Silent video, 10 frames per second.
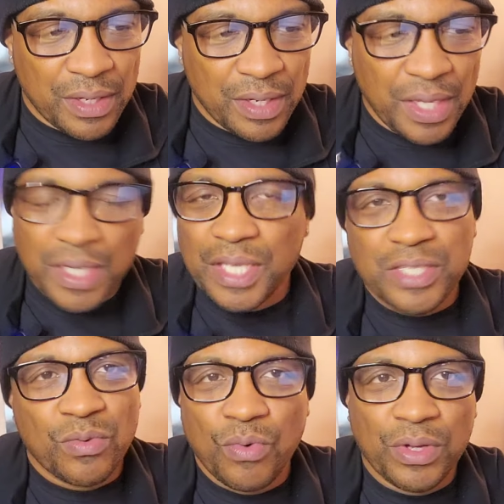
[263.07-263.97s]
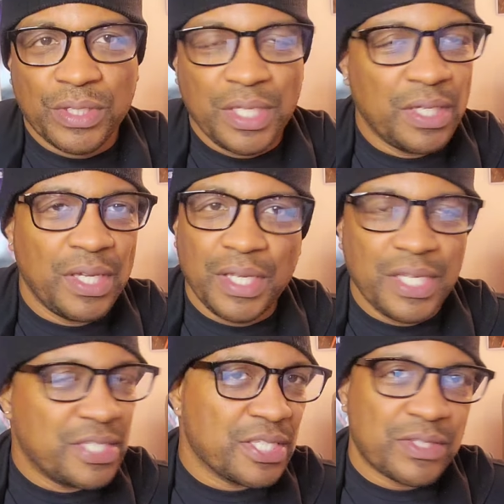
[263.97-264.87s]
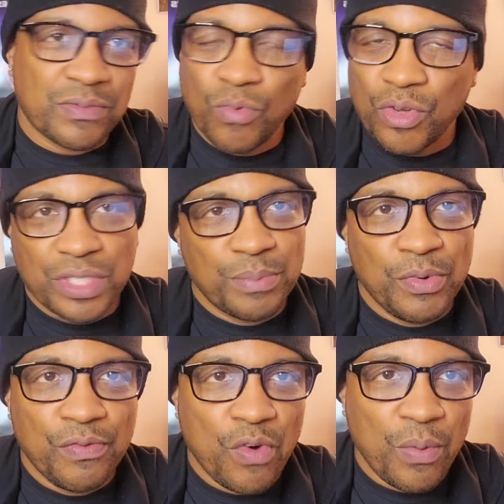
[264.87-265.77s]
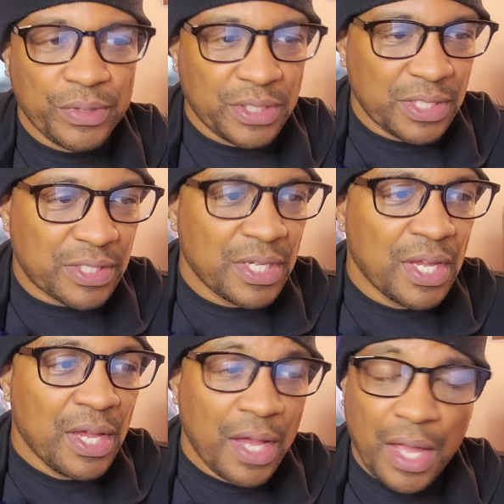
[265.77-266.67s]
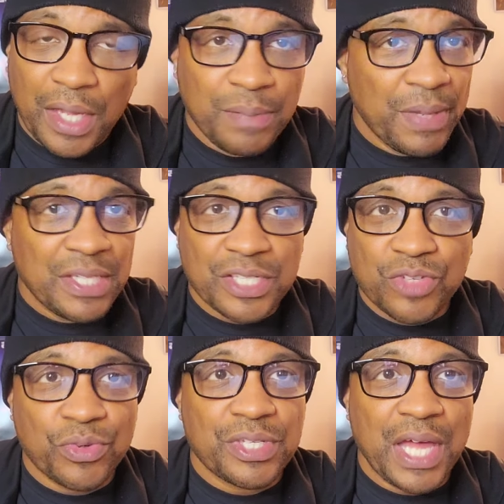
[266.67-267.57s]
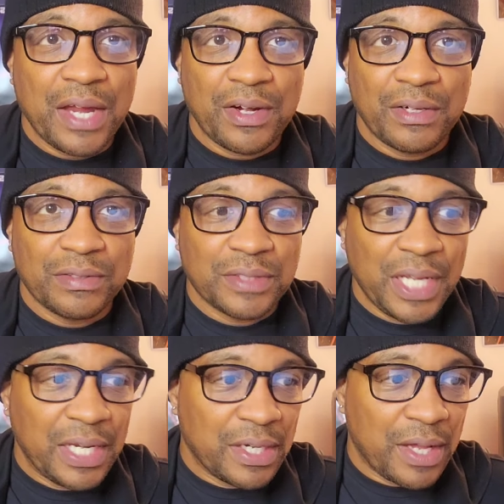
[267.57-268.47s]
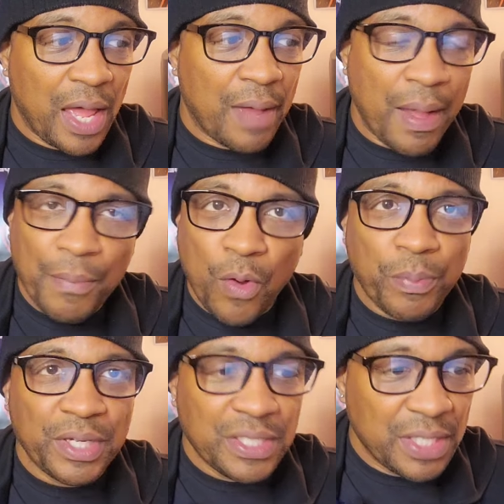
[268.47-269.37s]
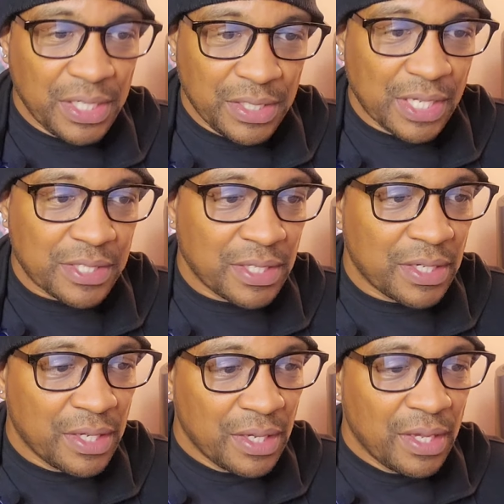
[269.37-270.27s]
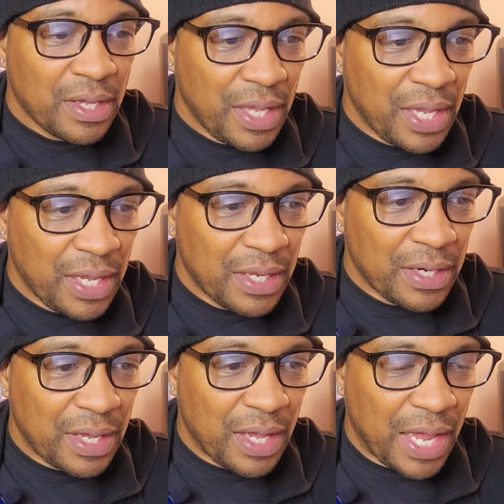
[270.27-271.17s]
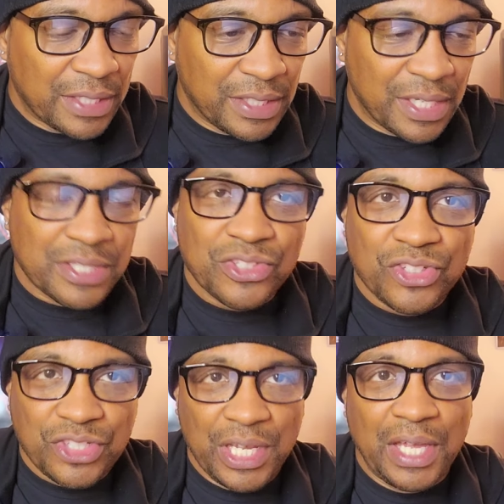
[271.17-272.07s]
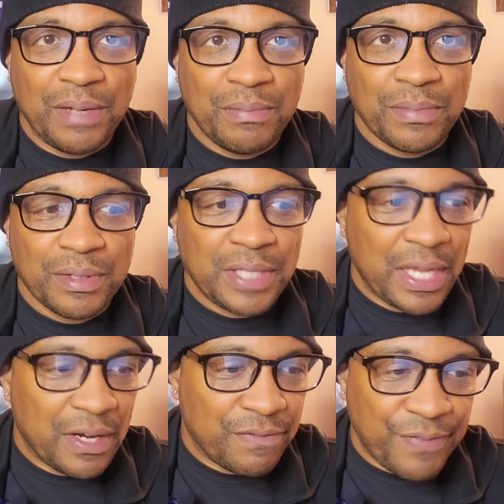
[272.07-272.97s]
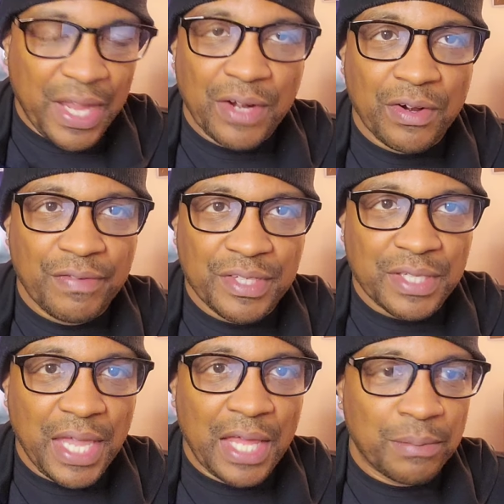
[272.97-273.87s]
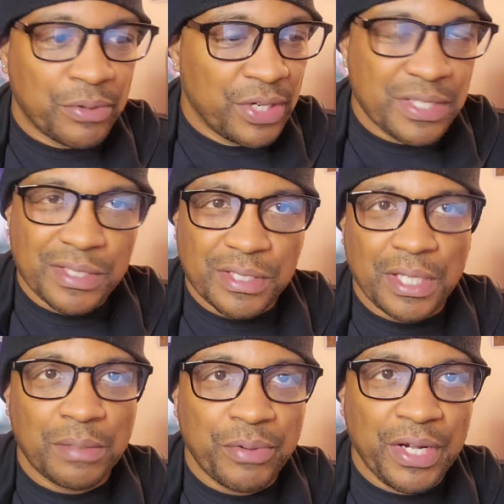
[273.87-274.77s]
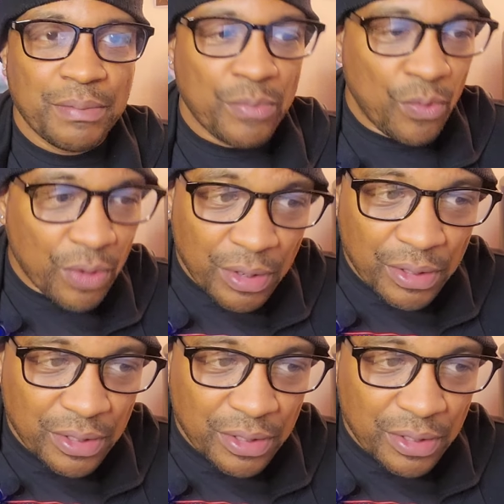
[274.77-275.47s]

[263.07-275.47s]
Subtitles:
he doesn't want, he just wants to move on with this. He may just retire. And I'm hoping he doesn't. And I think it's a shame that a fighter of his caliber isn't celebrated more.